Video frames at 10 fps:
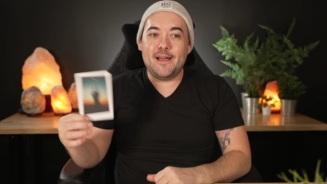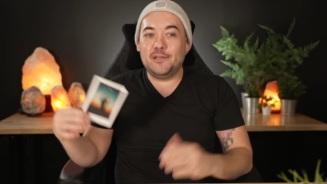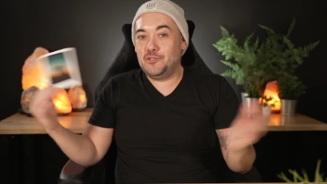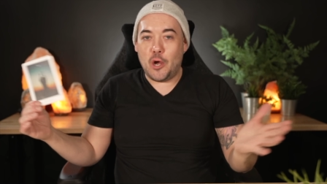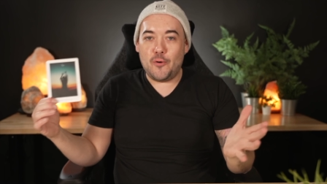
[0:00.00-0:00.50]

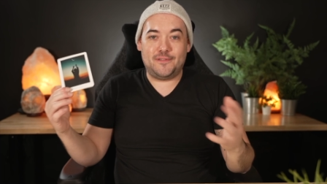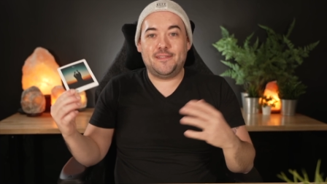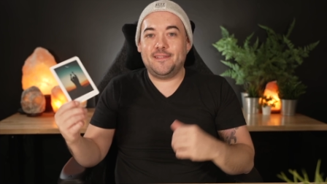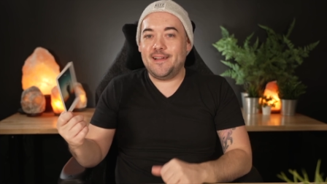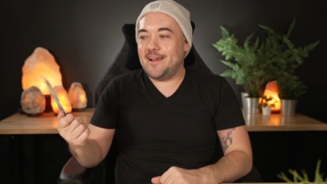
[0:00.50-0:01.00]
Don't.
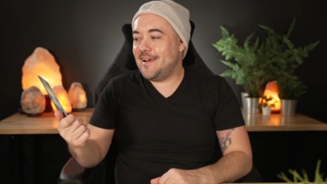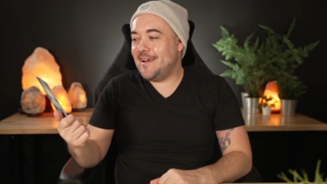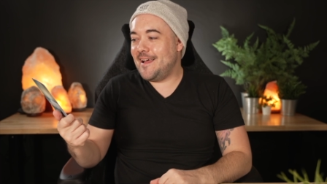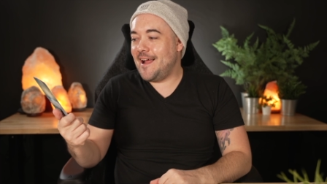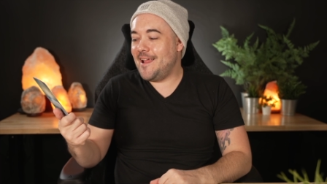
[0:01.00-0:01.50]
Uh,
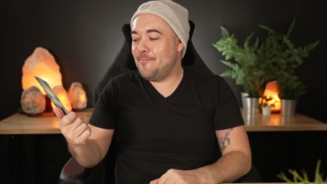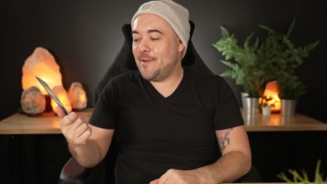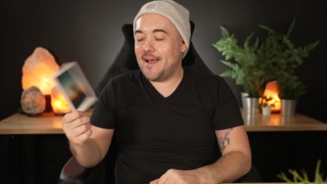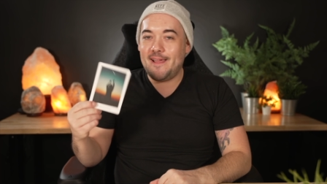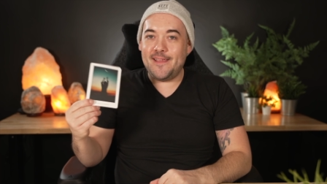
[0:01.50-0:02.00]

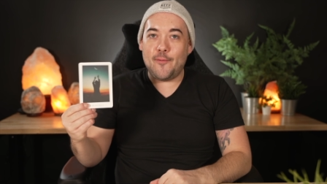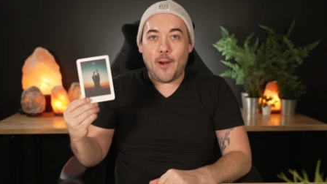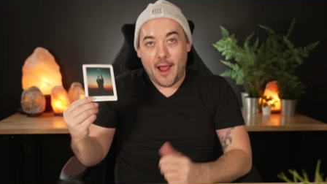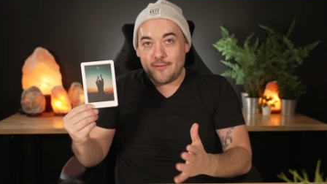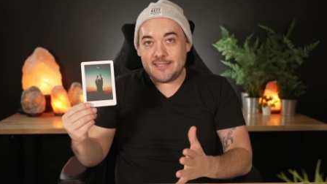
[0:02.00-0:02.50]
but, you know,
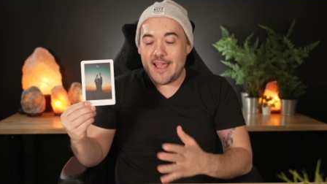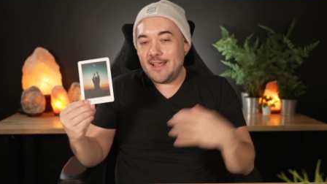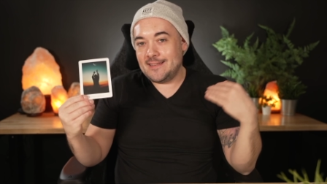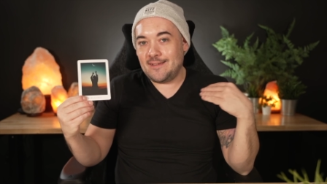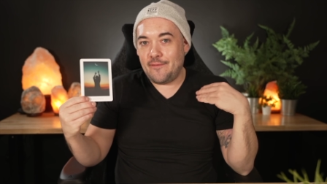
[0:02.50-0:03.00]
what I would say
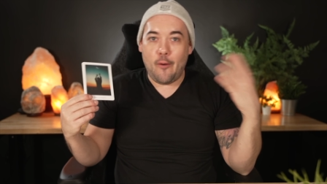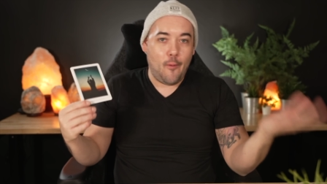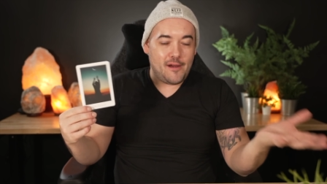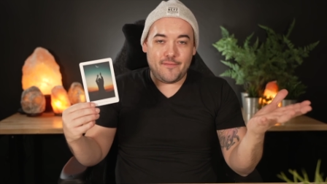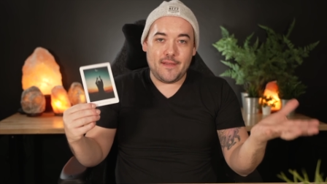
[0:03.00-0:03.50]
is if y'all
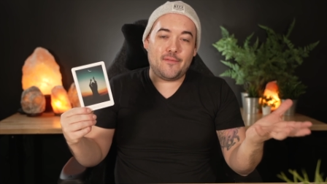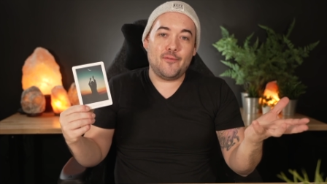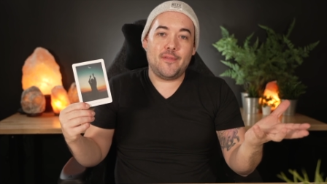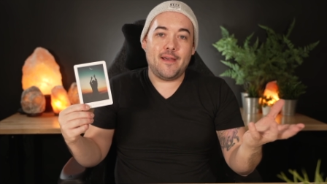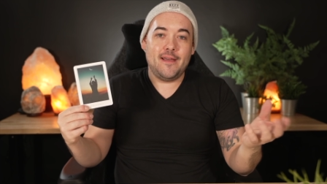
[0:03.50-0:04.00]
want to fit
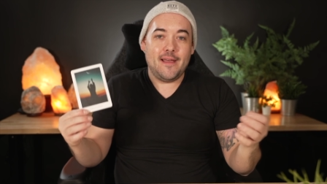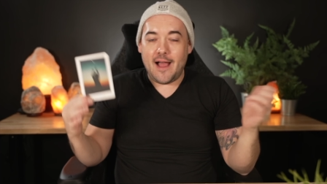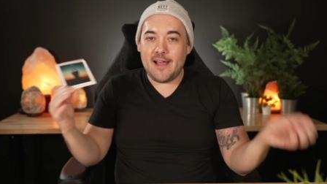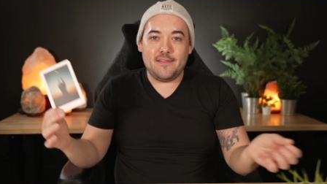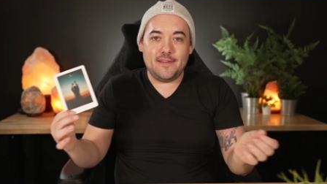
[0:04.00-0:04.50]
through the
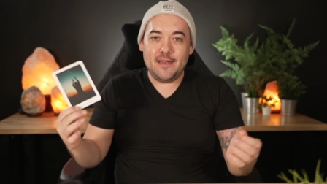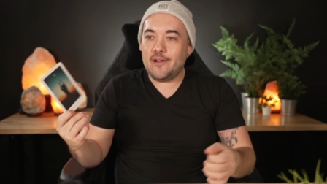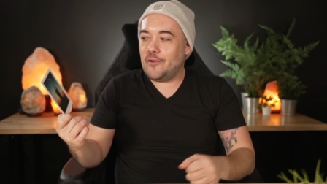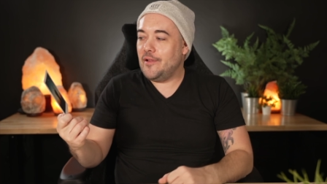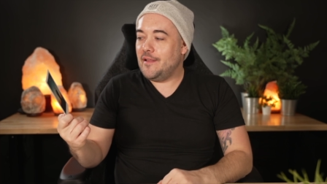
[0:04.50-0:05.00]
eye of the
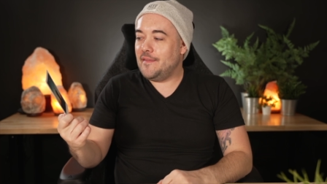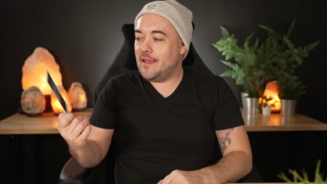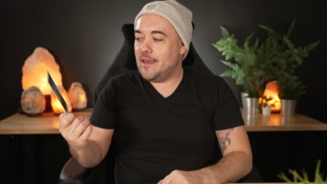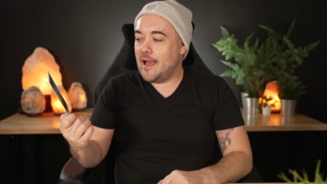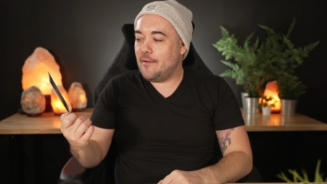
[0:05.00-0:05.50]
needle,
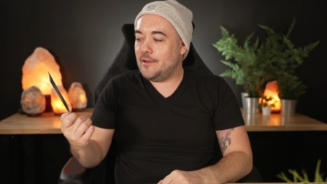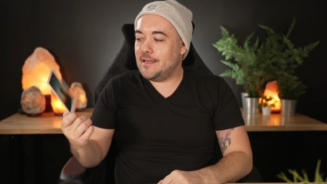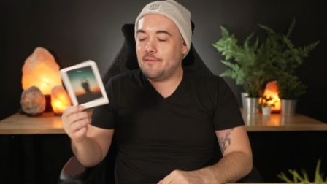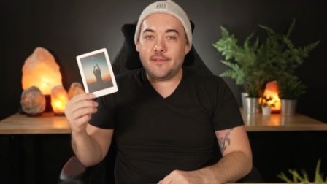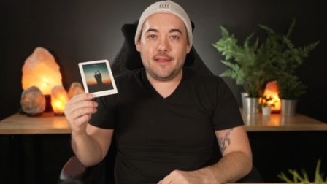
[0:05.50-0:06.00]
then I would
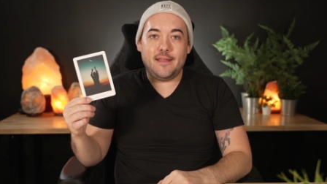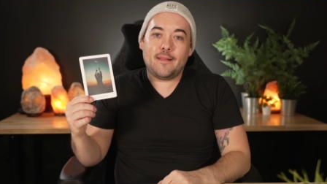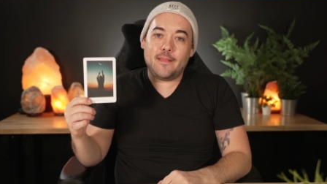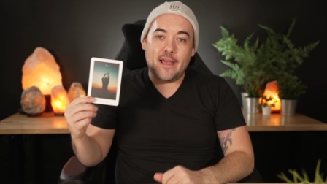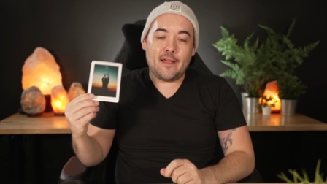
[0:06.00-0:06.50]
definitely
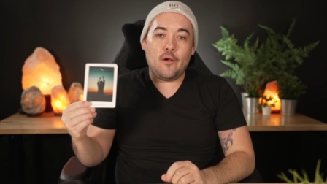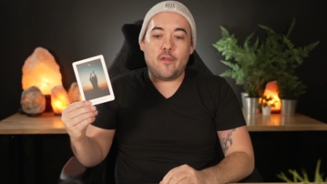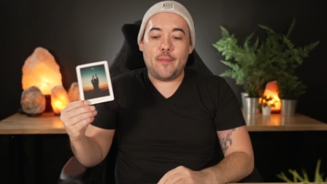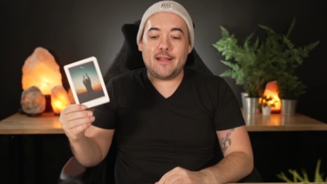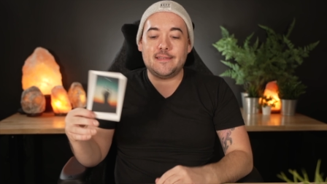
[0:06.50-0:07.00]
let go of
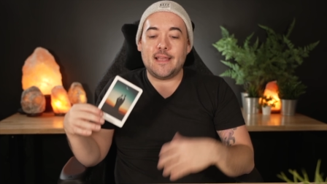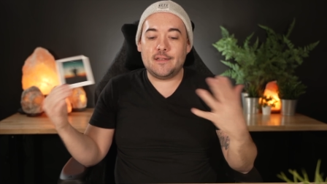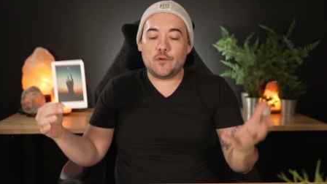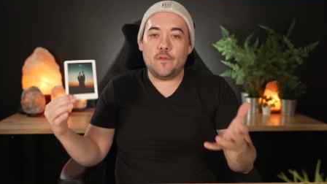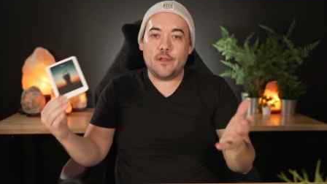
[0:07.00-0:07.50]
the past. Again,
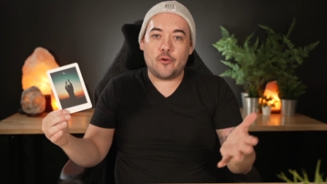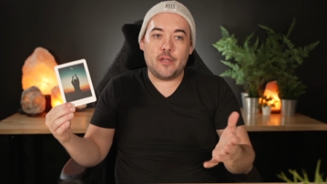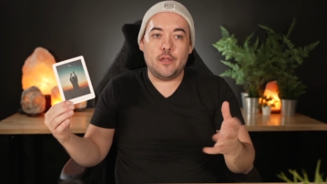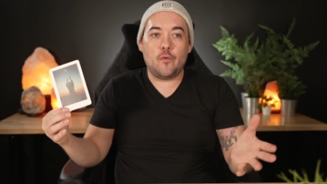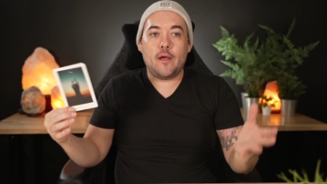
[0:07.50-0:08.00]
it's only
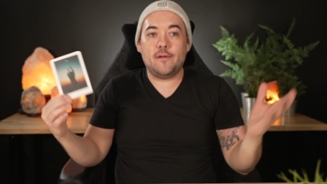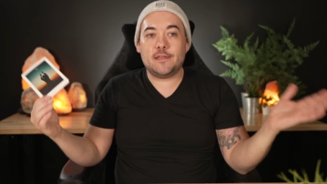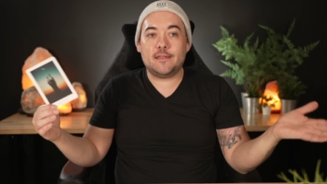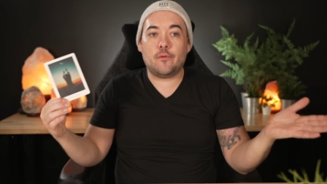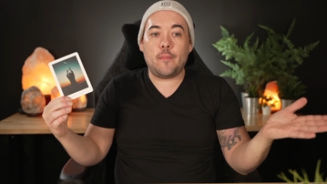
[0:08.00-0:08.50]
hurting you. I always
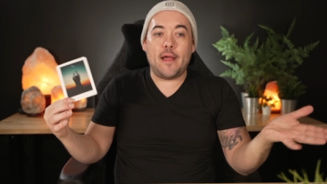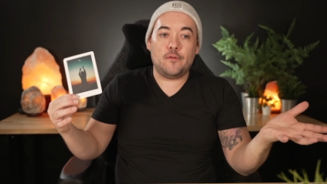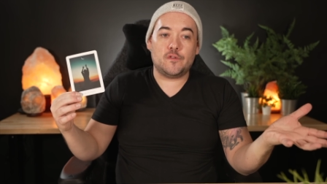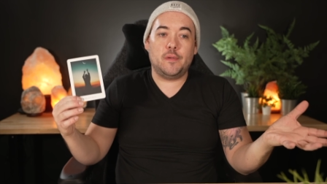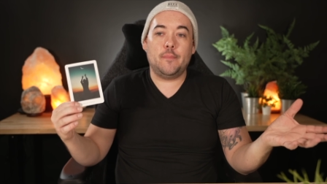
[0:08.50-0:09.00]
like to remind
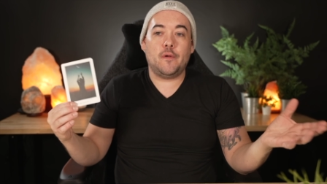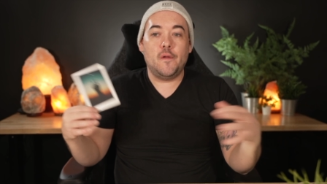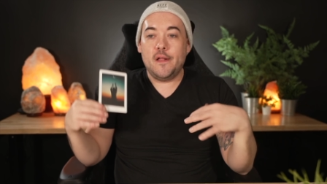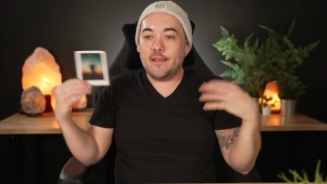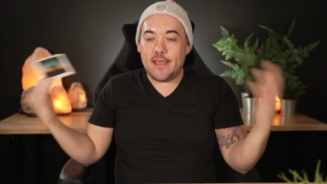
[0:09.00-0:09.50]
those people,
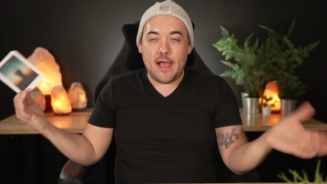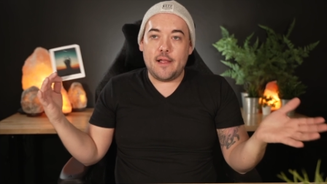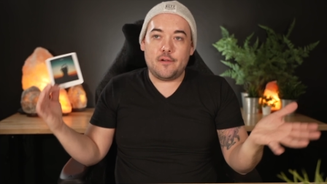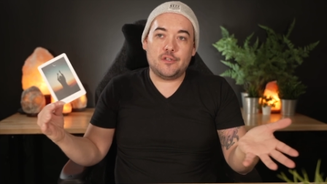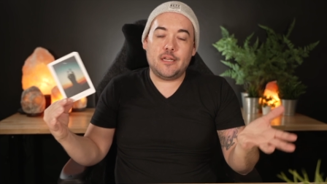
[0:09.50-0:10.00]
like, yeah, I
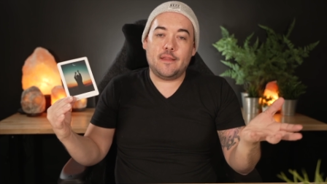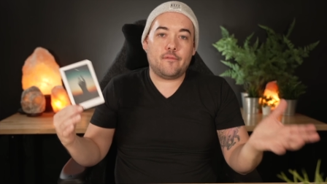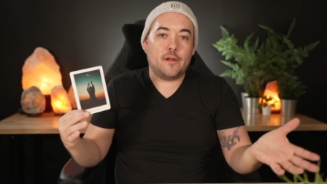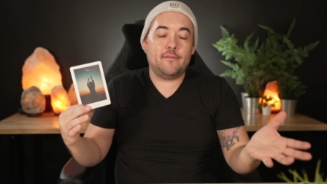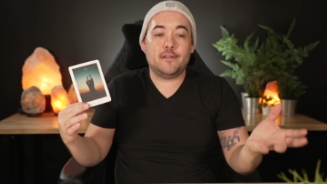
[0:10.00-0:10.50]
understand that
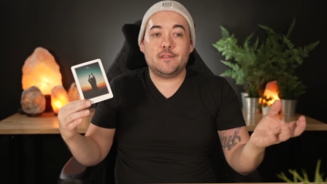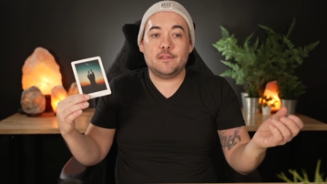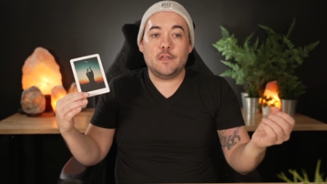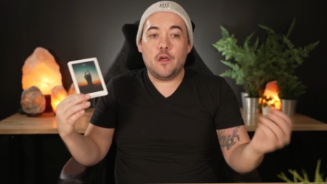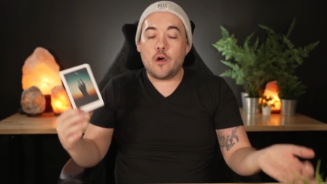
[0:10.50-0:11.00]
forgiveness
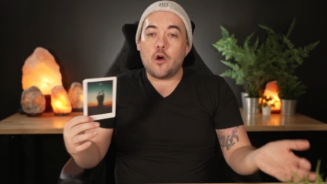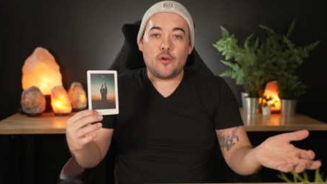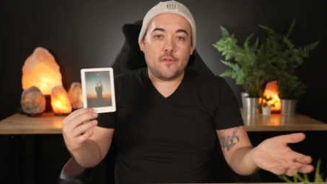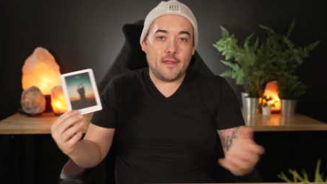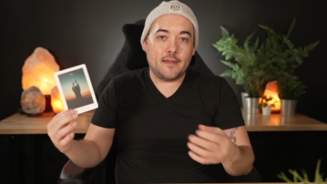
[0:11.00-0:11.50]
is a
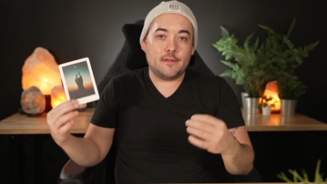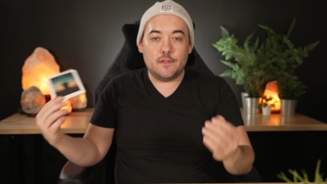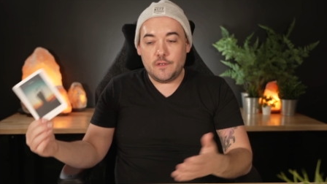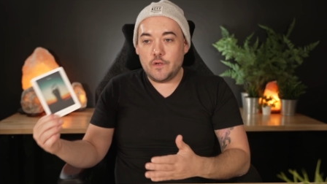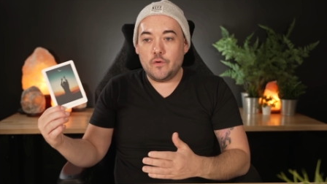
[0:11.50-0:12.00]
hard thing to
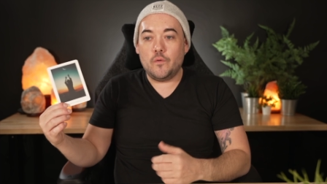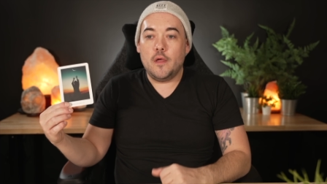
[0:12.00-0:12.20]
do.